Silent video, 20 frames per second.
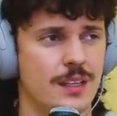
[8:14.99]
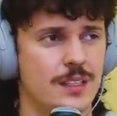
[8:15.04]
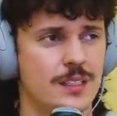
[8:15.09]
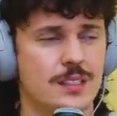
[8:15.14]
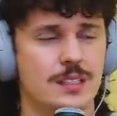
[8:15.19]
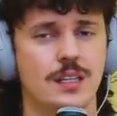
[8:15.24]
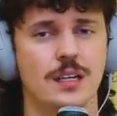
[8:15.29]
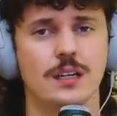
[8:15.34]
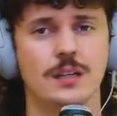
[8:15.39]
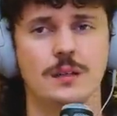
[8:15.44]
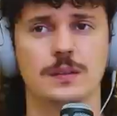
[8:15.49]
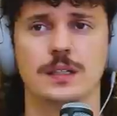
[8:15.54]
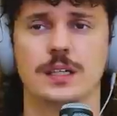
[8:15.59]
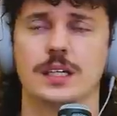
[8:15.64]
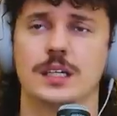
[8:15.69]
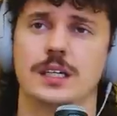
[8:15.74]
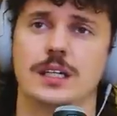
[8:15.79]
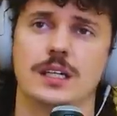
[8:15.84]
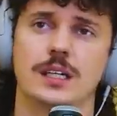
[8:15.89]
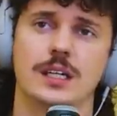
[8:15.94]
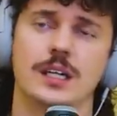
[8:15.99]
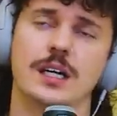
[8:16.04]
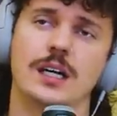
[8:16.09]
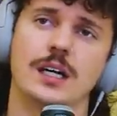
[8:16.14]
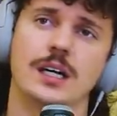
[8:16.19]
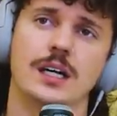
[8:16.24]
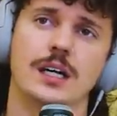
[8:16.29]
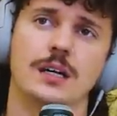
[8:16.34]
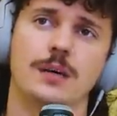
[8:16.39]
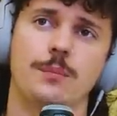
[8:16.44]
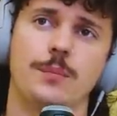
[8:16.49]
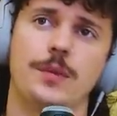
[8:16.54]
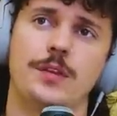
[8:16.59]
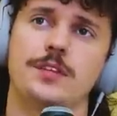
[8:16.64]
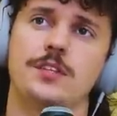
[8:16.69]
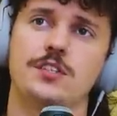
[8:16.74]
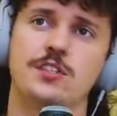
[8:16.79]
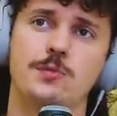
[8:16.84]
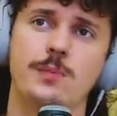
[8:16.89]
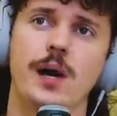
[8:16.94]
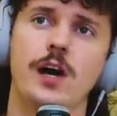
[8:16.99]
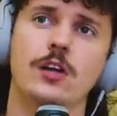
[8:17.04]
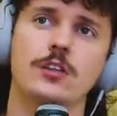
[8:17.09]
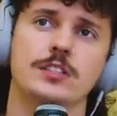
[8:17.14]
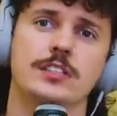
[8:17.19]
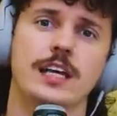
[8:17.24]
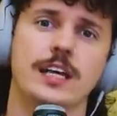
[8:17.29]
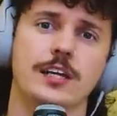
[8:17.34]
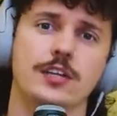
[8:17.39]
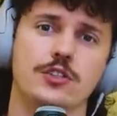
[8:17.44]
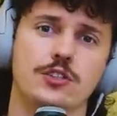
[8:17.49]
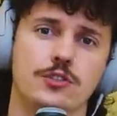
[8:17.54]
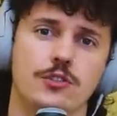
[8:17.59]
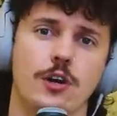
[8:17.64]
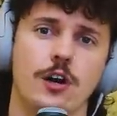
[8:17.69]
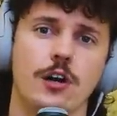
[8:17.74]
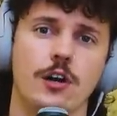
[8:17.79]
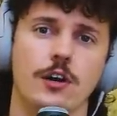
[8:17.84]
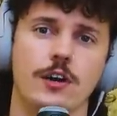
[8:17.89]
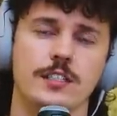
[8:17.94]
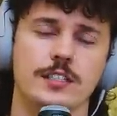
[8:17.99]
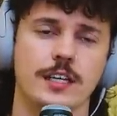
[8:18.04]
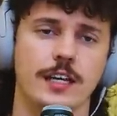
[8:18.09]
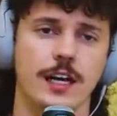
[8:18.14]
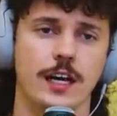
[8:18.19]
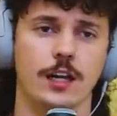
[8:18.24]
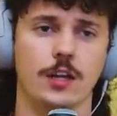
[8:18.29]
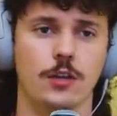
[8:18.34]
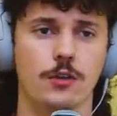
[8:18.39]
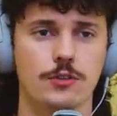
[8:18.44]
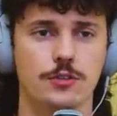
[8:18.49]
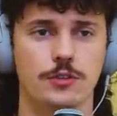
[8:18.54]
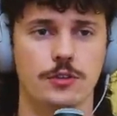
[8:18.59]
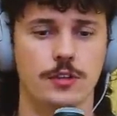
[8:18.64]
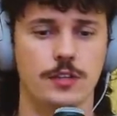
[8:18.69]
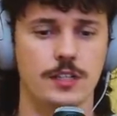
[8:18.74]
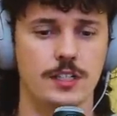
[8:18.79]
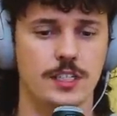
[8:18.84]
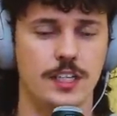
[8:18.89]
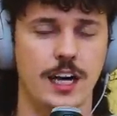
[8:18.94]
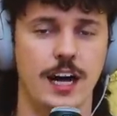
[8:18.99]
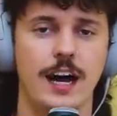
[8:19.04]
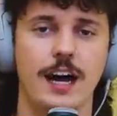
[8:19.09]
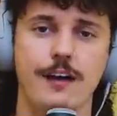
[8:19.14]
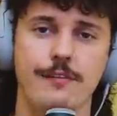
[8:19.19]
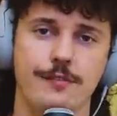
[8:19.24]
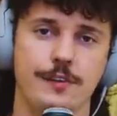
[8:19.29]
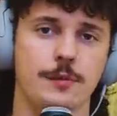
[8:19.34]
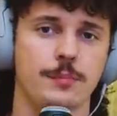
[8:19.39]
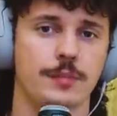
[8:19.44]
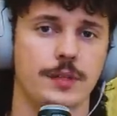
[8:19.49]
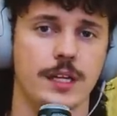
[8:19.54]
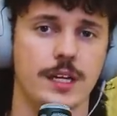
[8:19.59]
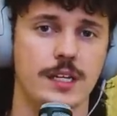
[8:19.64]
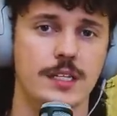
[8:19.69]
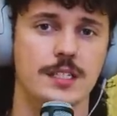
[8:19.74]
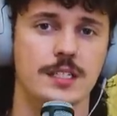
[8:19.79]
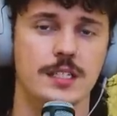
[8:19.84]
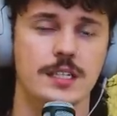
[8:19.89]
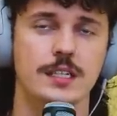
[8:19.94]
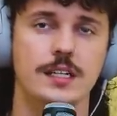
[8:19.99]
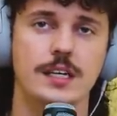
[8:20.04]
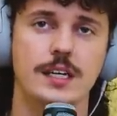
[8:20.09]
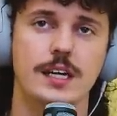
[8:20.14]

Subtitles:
So, the smell is getting stronger as I get closer to this coffee place,